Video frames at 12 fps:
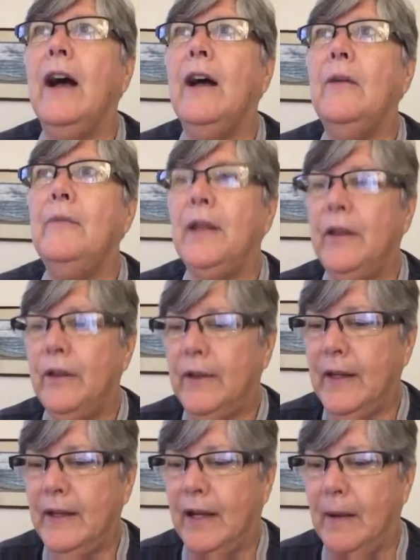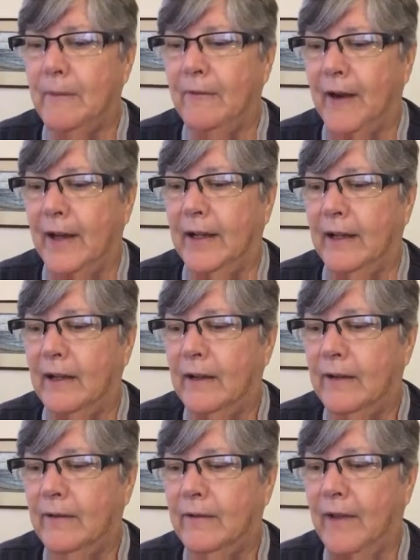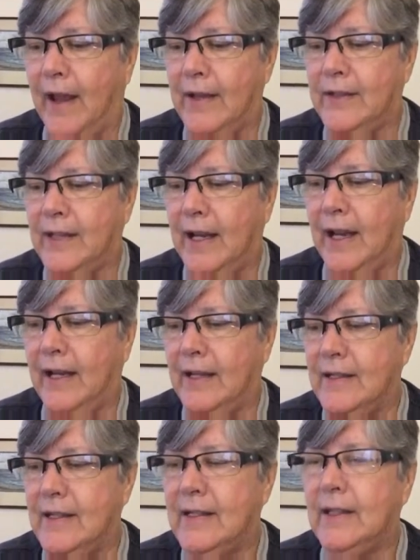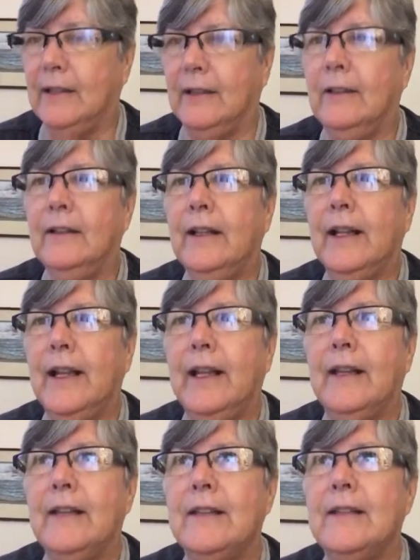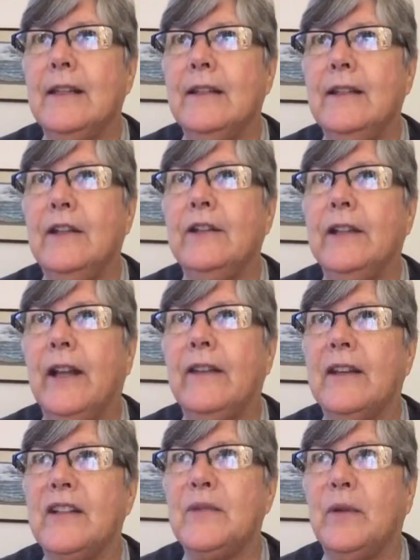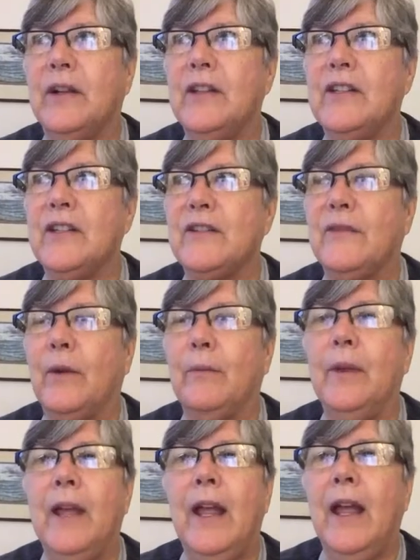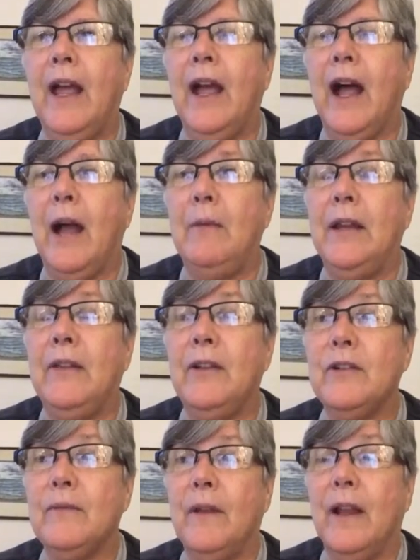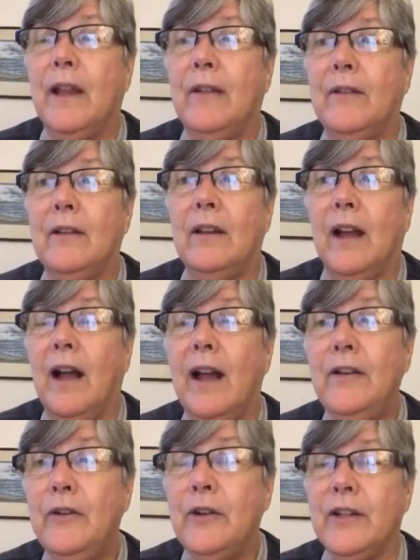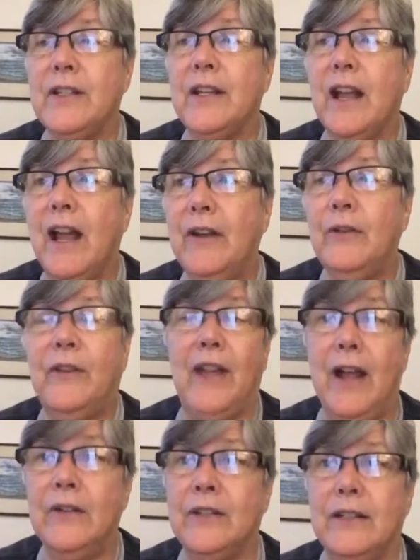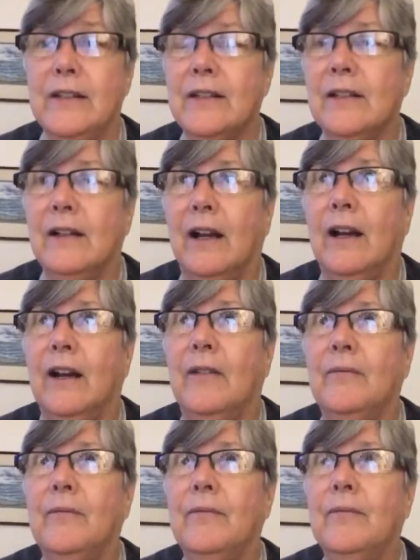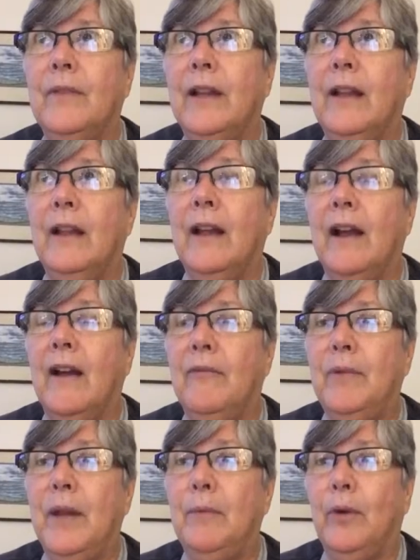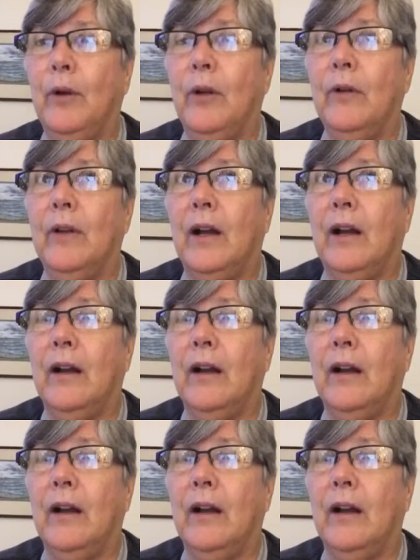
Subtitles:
The other thing that I'm finding fascinating still is the near-death experiences from, I mean, there are hundreds and thousands of people